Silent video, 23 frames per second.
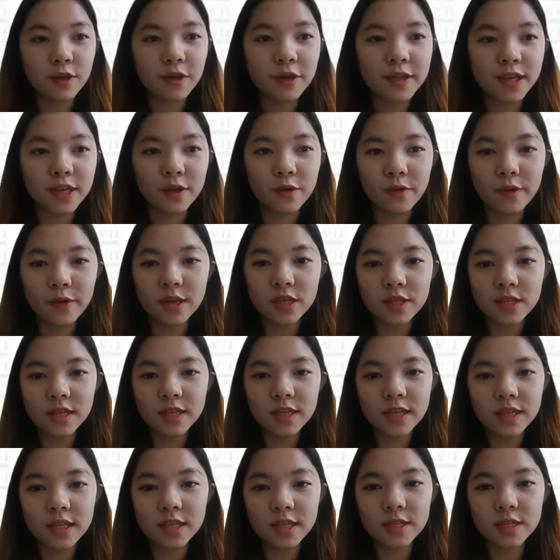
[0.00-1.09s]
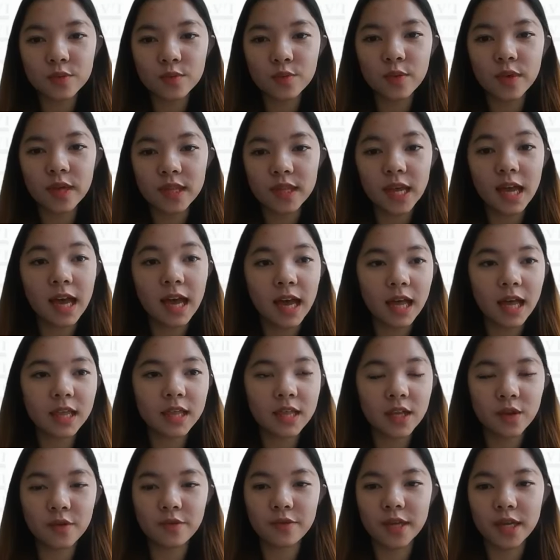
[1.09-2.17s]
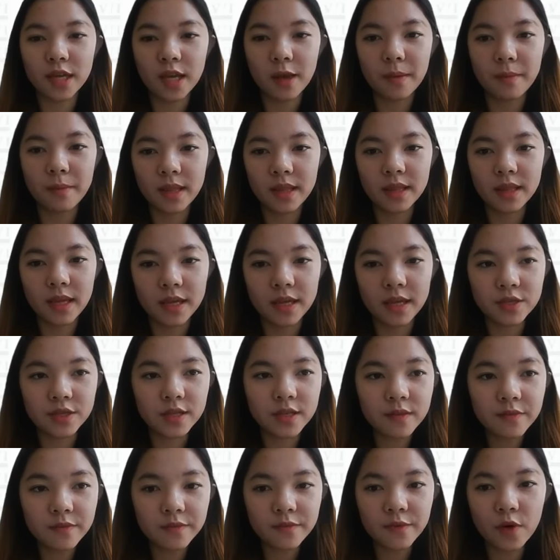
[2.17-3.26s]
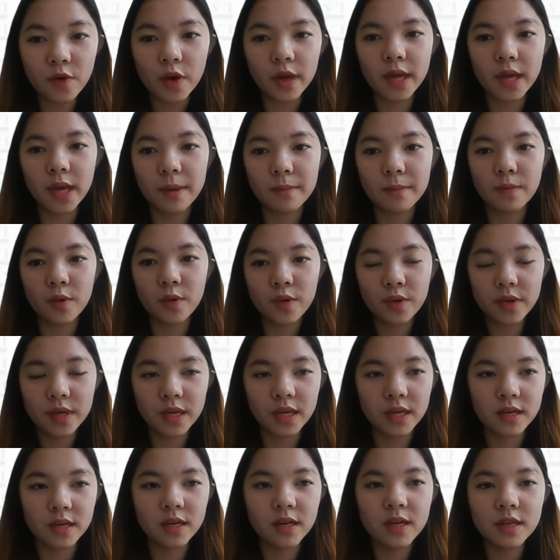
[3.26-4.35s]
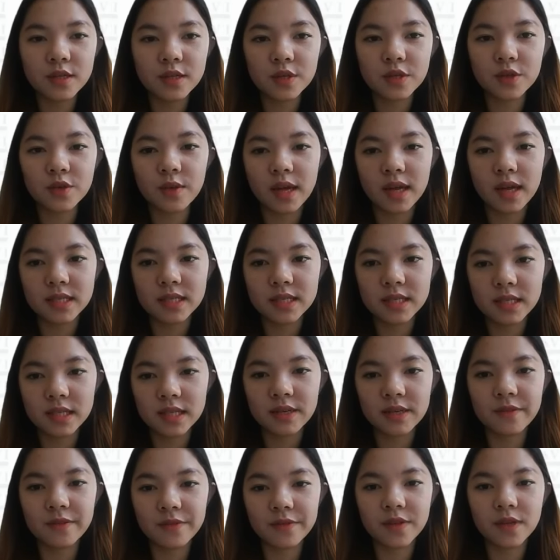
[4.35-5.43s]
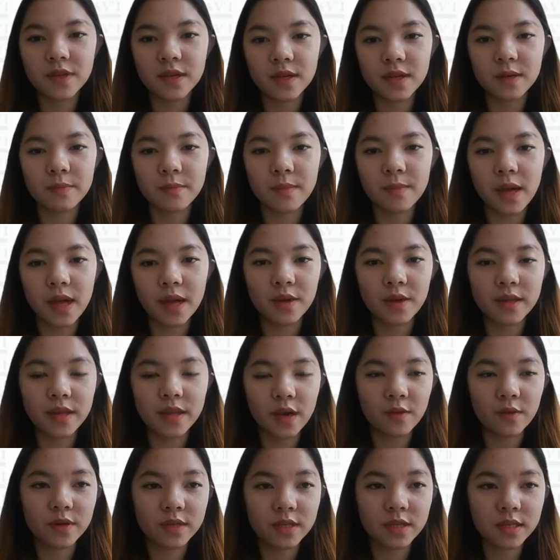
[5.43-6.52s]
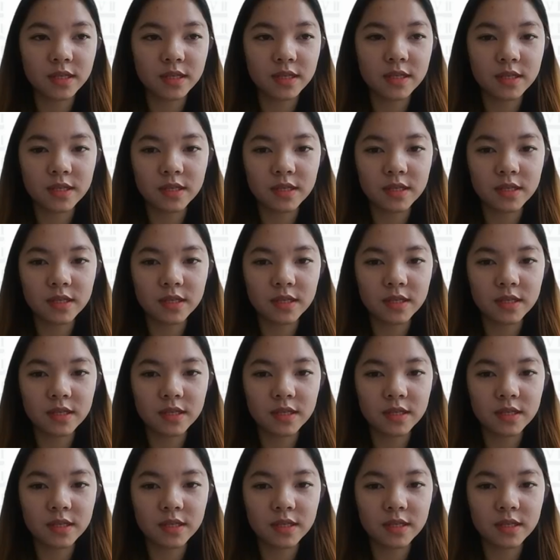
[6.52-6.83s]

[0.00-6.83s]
the question is, what are the recommendations for Cambodia to achieve the biodiversity